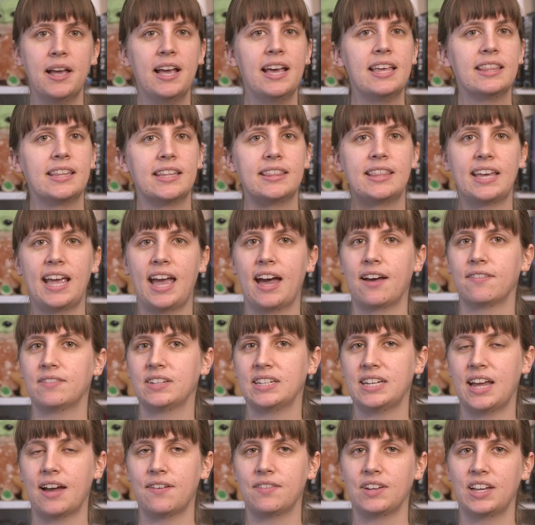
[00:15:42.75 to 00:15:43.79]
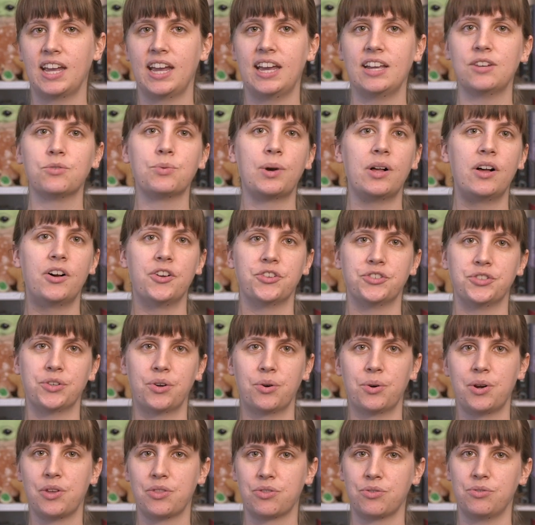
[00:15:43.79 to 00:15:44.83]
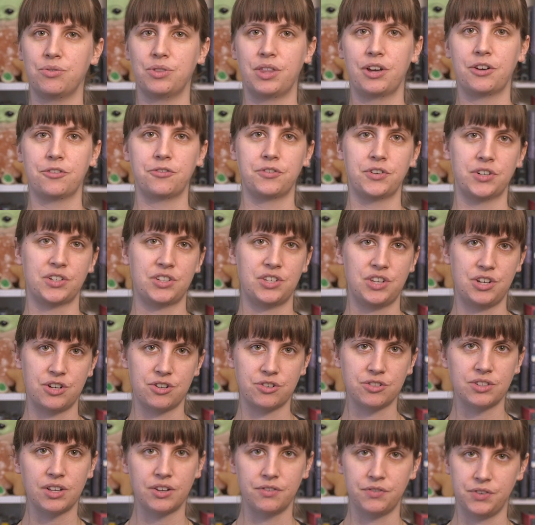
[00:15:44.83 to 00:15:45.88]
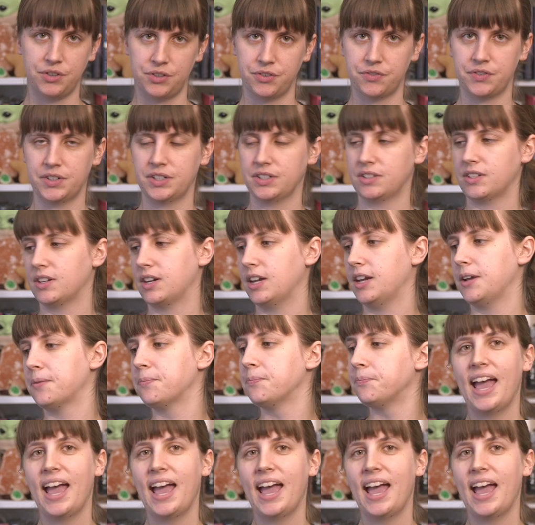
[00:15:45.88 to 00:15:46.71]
that they have to navigate while also going through their first years of university.